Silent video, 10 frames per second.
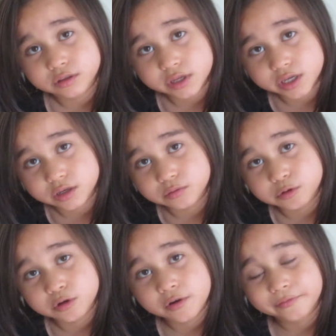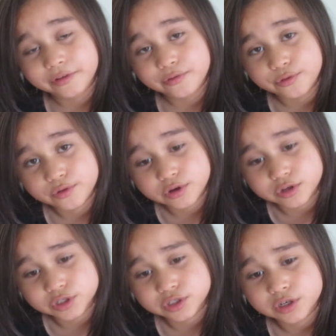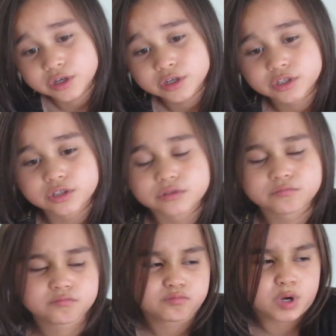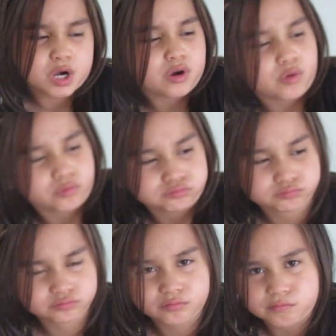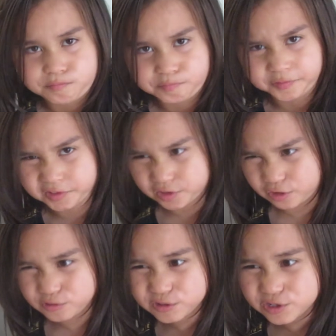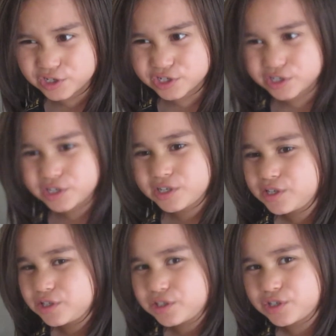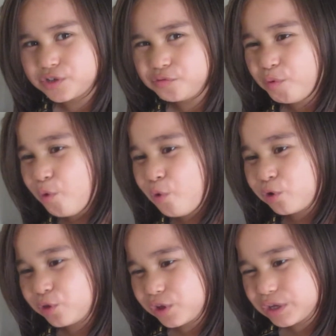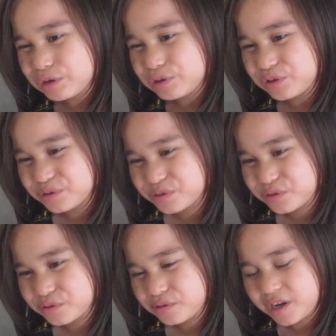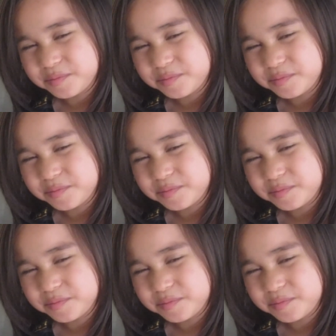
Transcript: They are one of the first, dons to walk the Earth.